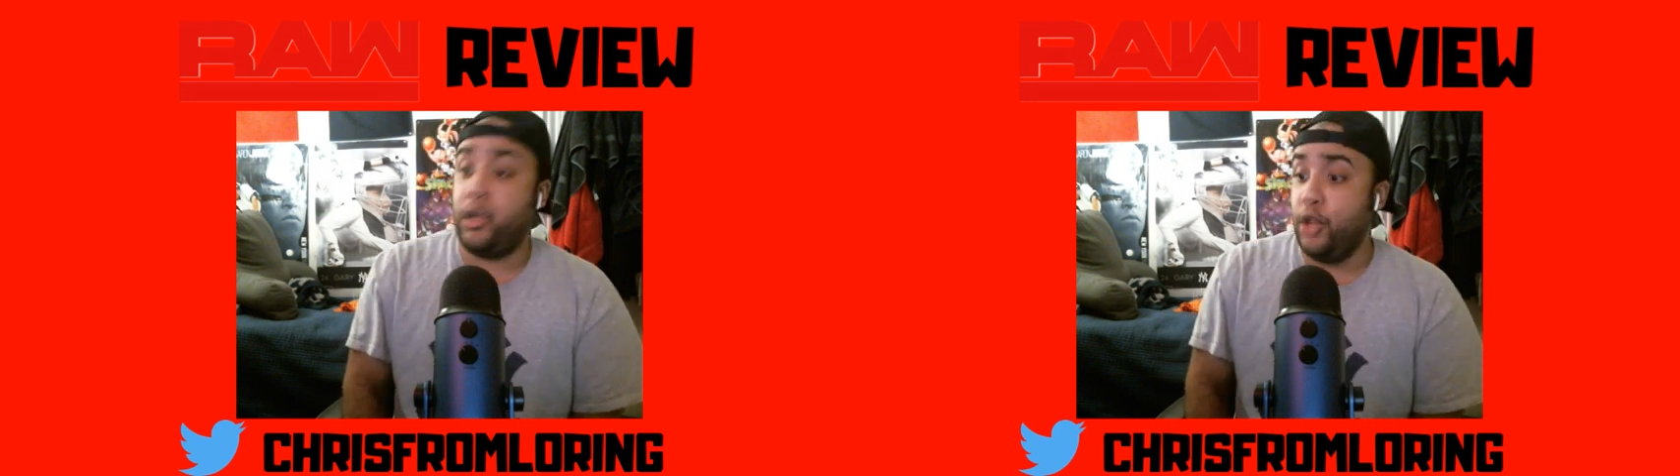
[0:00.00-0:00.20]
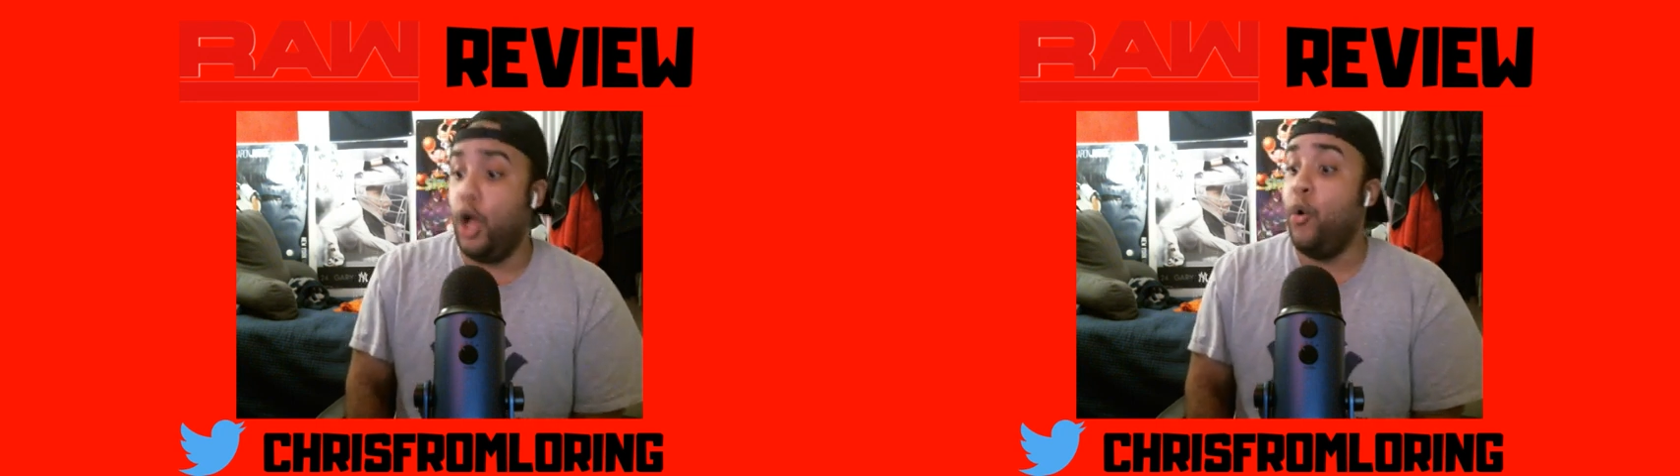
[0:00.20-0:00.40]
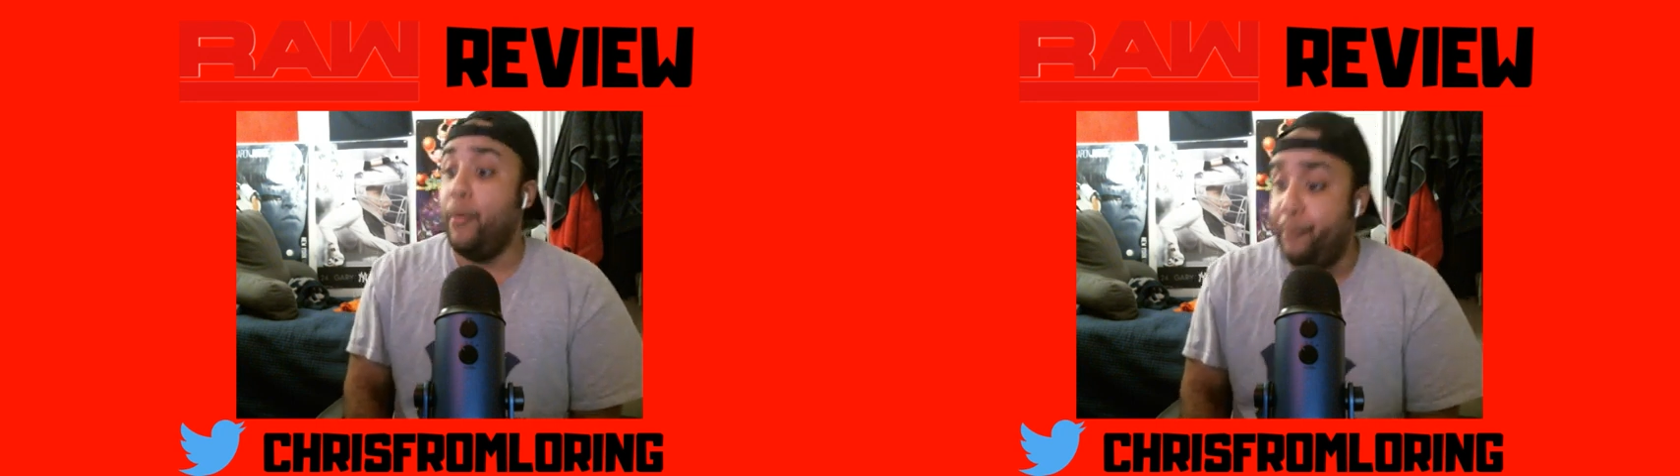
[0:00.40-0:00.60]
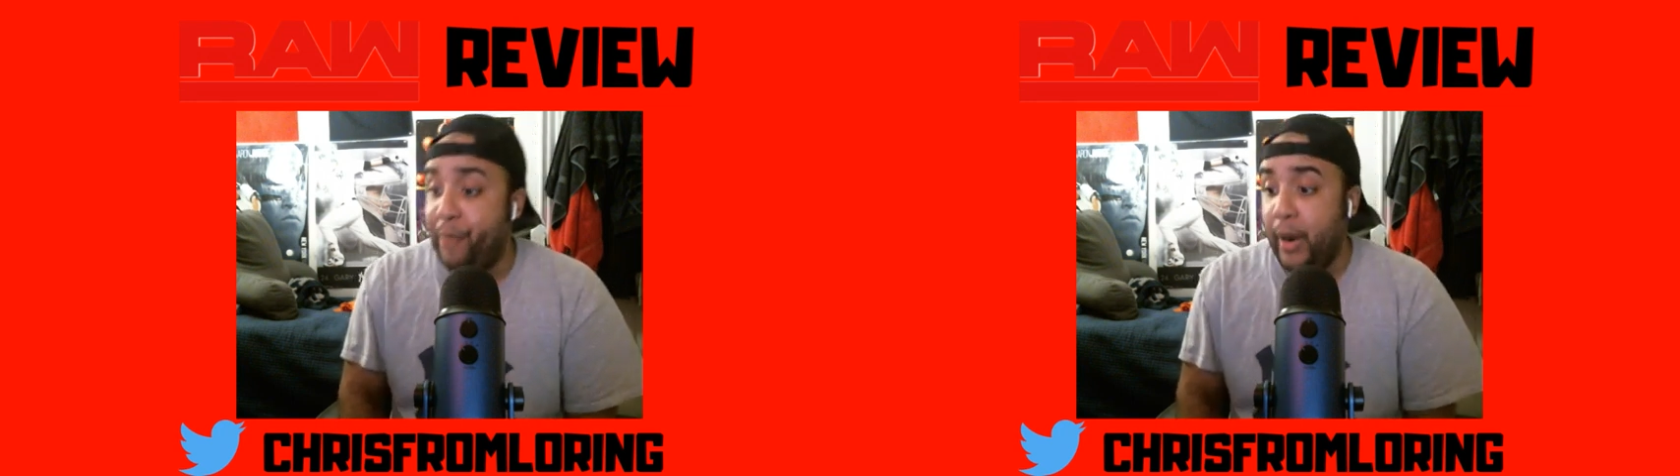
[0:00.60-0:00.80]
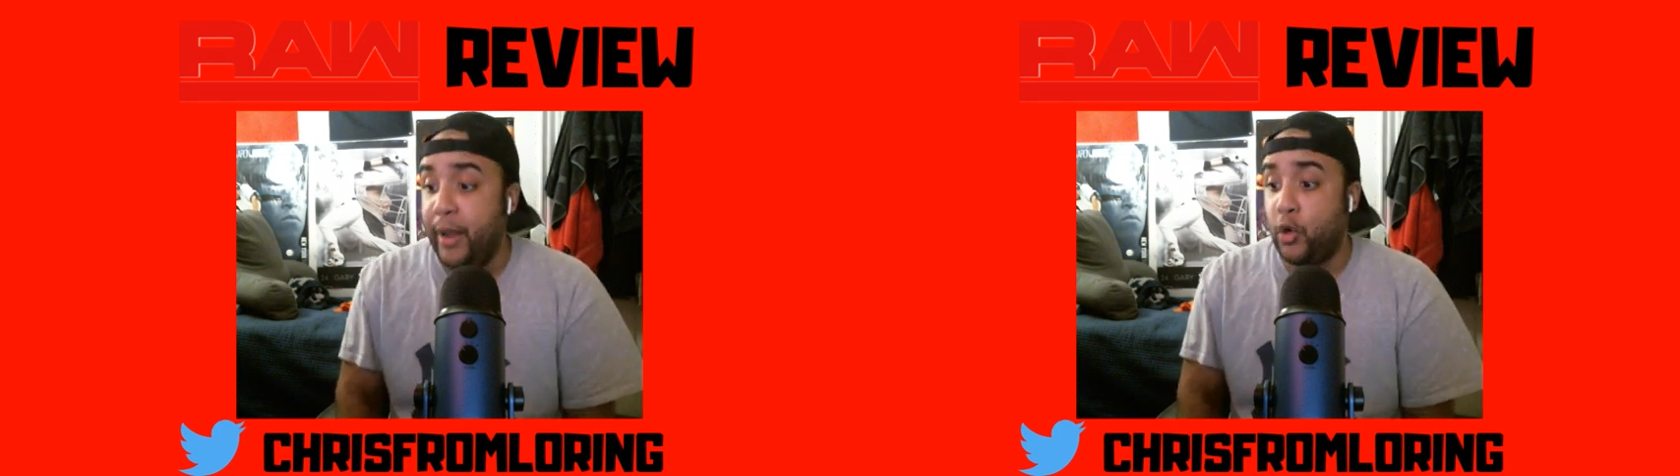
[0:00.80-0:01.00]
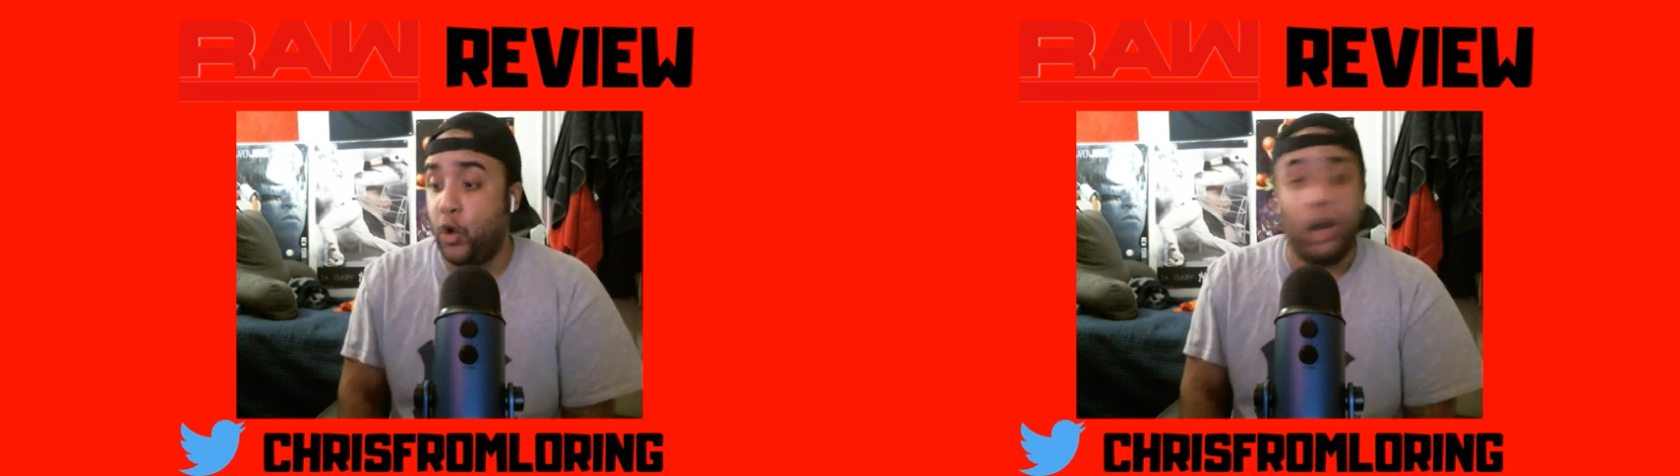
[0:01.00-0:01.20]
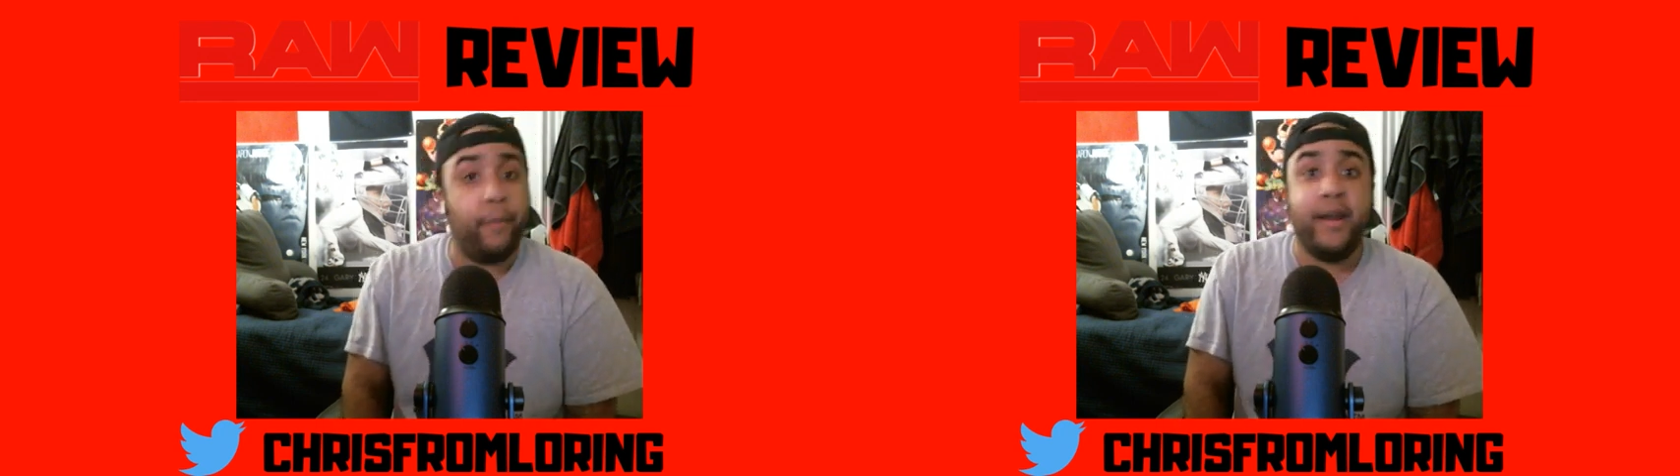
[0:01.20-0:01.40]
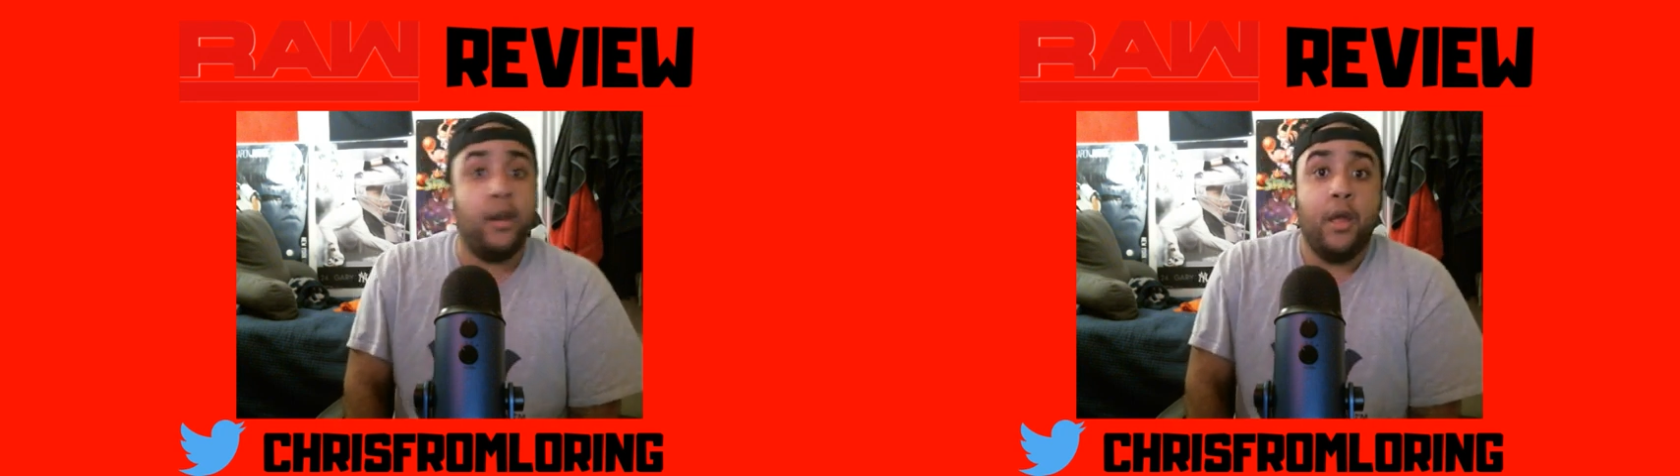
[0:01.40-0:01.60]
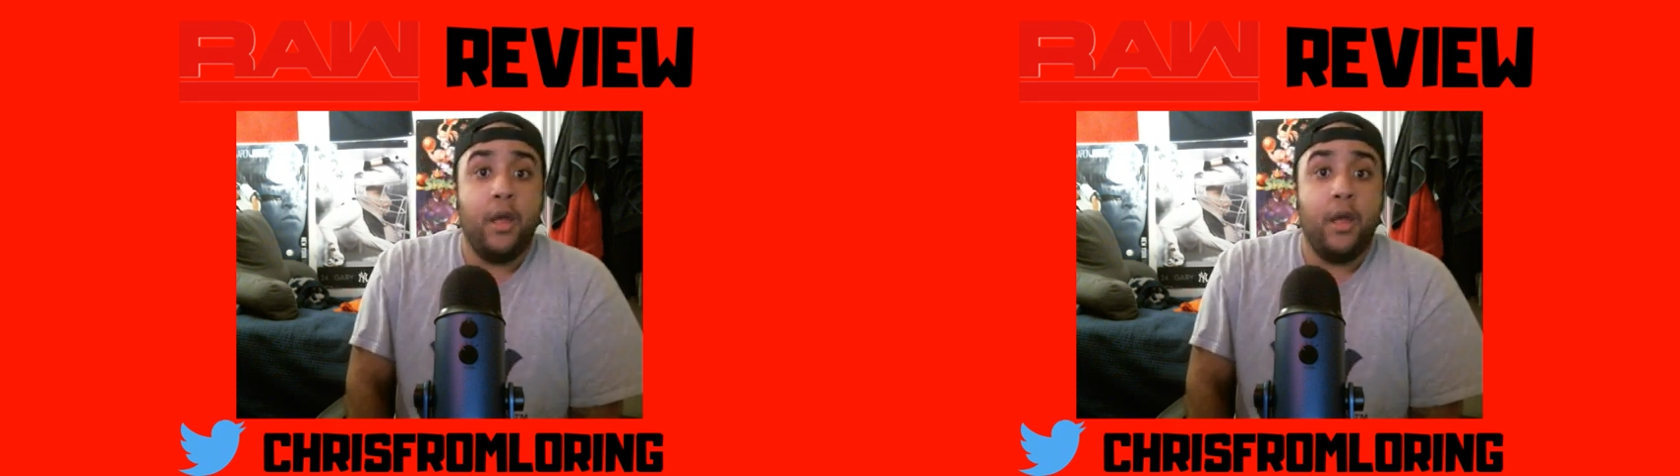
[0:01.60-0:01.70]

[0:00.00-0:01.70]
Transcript: no. Baron Corbin?